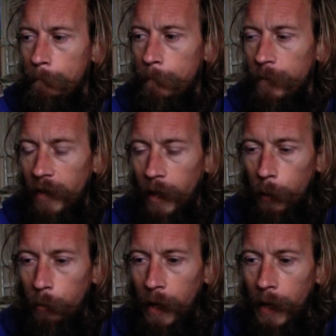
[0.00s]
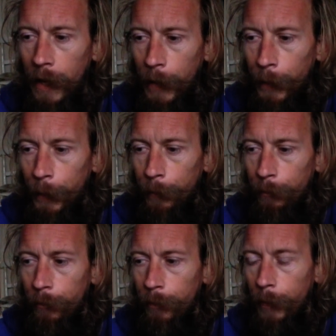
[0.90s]
saying about how
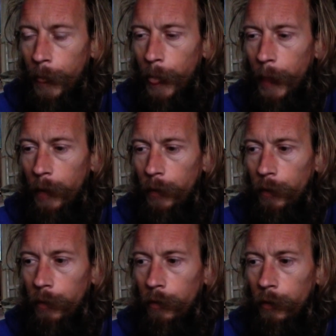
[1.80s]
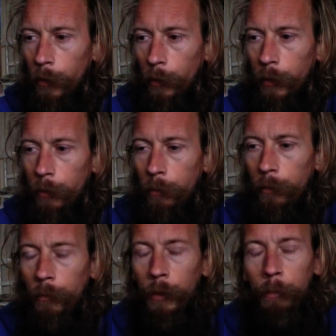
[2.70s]
you know, with
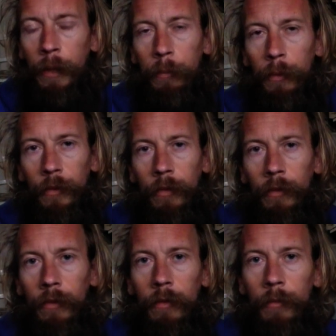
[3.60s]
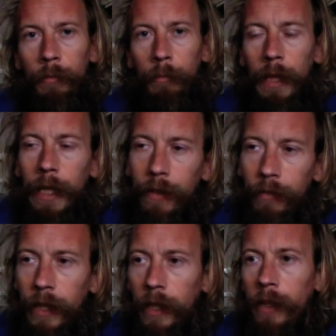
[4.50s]
with people
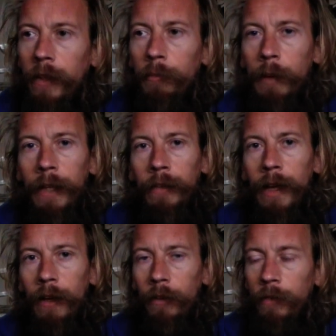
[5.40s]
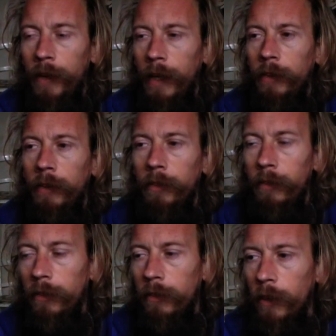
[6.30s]
believing in Mandela effect
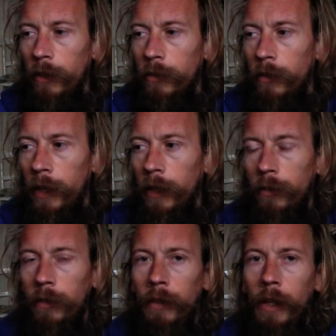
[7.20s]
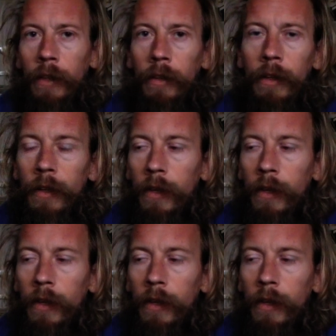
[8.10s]
and such things, and then